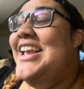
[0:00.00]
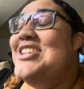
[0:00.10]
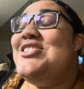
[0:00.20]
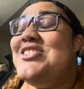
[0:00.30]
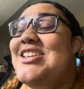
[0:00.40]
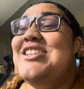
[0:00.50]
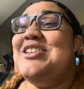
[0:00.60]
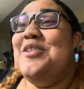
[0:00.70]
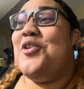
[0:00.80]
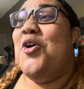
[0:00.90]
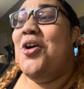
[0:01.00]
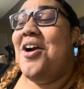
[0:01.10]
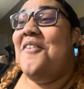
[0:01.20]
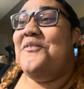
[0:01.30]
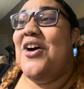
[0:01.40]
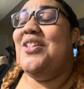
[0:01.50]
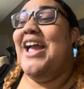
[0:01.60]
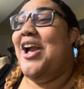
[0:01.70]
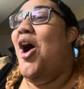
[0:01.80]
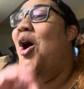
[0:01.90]
season of Korra felt
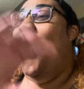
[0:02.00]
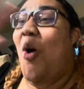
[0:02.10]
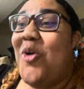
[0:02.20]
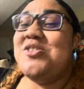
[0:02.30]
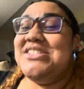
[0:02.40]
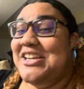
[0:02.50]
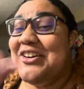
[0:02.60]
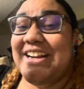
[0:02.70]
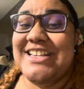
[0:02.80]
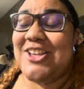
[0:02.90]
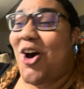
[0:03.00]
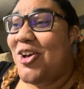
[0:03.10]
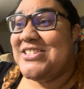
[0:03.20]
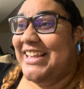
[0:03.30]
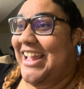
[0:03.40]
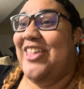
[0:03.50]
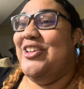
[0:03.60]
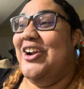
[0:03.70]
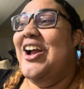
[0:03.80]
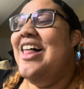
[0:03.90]
like a whole series all
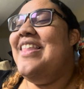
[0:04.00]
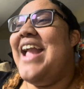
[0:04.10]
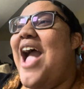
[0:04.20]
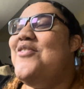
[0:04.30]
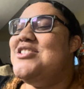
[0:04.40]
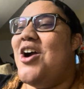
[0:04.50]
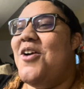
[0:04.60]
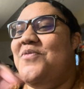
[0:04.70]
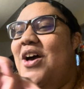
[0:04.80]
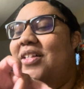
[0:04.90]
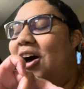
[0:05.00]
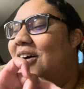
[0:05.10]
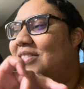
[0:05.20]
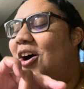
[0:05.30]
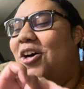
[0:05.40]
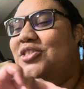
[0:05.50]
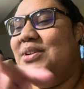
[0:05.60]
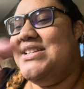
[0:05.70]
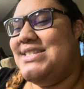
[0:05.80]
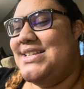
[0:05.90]
together. Like Avatar felt all
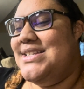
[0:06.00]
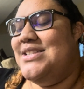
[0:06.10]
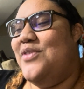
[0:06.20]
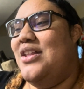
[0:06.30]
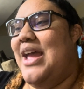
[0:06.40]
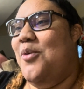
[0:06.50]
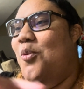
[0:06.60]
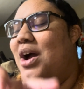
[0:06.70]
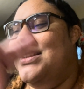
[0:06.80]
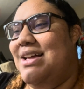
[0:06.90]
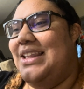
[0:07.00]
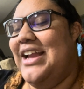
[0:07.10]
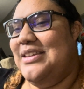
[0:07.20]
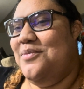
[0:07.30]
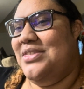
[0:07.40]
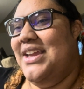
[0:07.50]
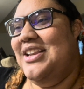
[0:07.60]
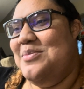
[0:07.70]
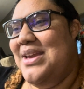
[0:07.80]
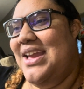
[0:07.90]
3 seasons felt like one collective thing
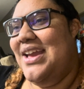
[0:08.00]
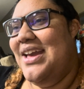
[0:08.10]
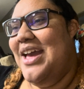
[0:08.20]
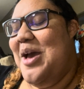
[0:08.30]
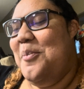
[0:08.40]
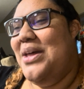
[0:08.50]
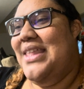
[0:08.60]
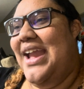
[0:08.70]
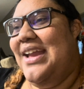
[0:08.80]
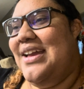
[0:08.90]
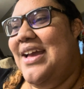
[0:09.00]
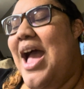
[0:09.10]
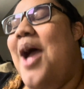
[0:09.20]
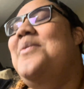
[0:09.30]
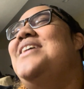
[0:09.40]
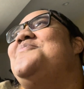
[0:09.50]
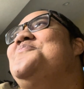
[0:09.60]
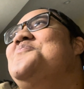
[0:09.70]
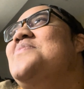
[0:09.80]
to me. But like, I mean,